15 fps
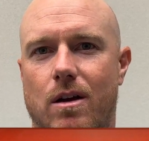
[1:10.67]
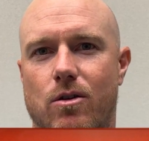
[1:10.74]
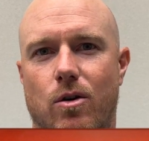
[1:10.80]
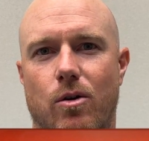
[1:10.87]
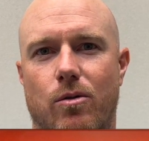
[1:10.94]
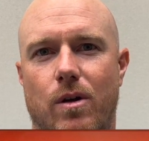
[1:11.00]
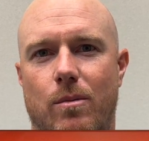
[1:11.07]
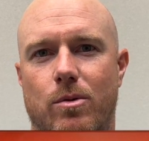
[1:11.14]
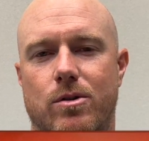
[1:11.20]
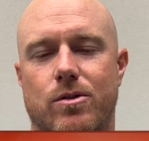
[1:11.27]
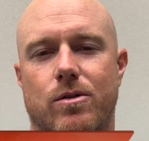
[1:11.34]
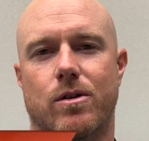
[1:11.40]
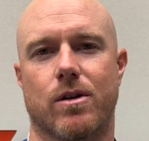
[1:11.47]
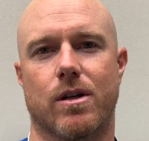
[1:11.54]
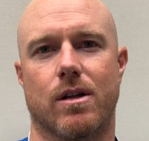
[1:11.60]
and growth
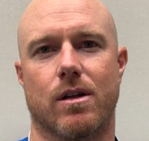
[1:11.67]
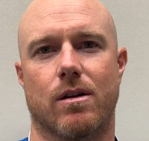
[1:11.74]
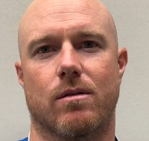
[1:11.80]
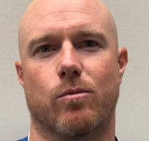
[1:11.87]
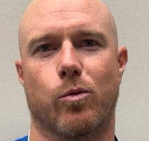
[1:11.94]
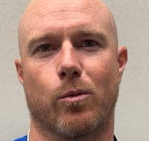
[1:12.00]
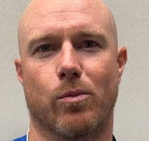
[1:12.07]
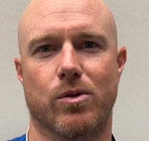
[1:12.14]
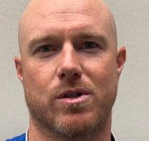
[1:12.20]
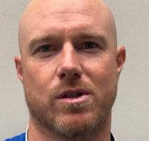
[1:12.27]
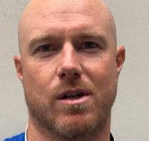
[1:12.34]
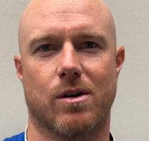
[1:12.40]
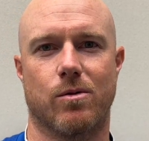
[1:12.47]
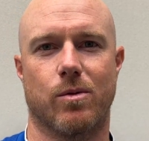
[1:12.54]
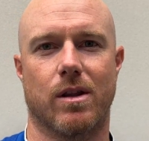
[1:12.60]
opportunity that we're
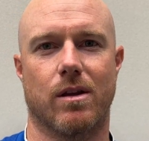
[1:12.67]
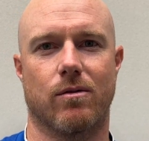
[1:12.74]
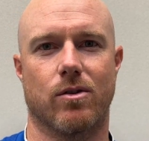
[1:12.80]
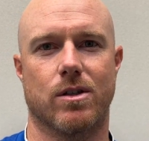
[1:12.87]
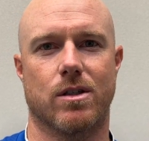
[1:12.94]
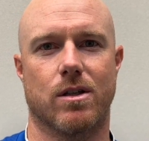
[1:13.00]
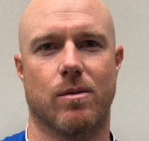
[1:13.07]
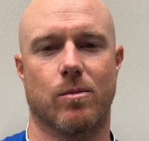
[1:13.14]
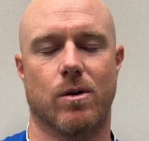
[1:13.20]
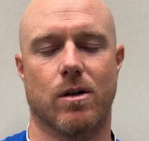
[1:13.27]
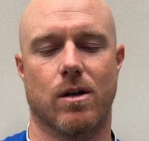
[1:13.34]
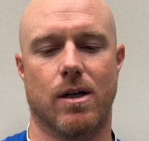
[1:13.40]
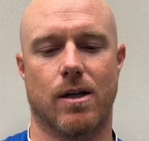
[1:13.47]
presented with every summer.